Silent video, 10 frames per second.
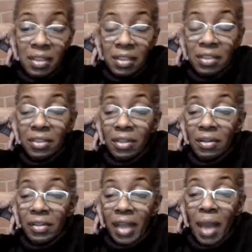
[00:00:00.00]
You know,
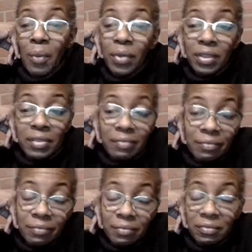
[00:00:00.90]
like I wouldn't,
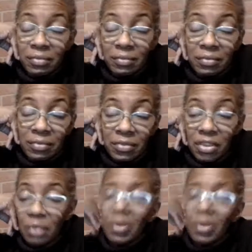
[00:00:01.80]
you know, well,